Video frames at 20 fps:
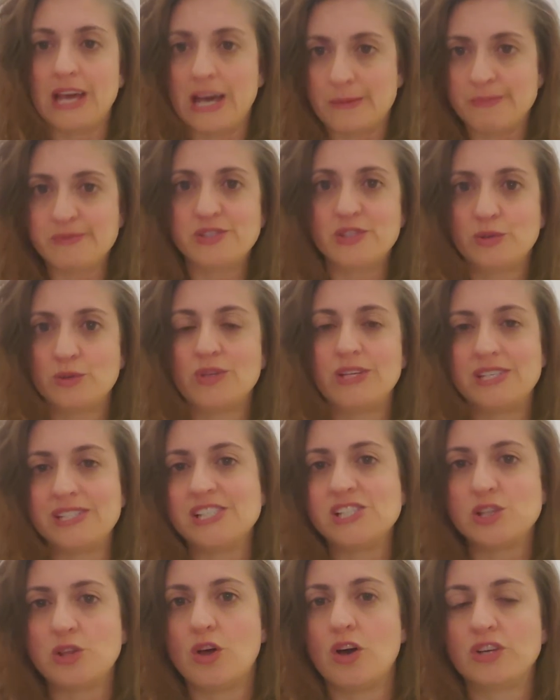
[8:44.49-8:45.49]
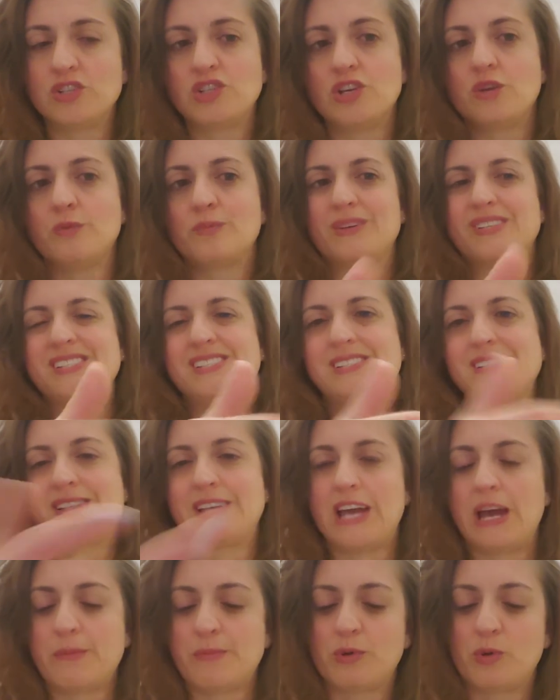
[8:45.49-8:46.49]
Absolutely. This is long term because this is
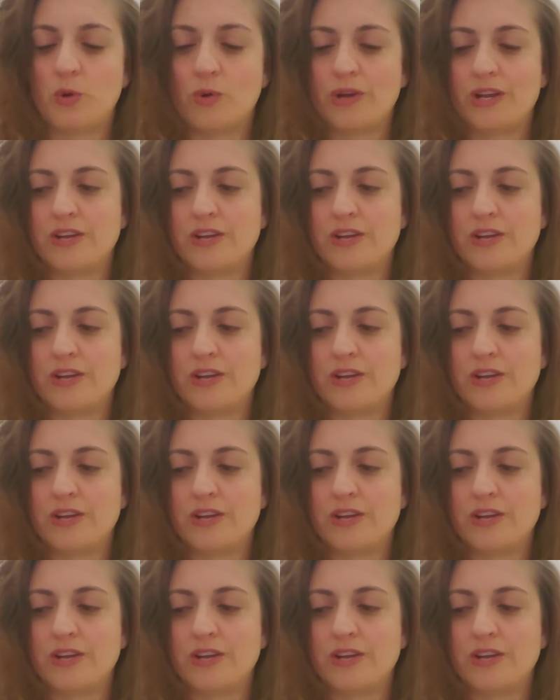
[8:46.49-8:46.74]
Capricorn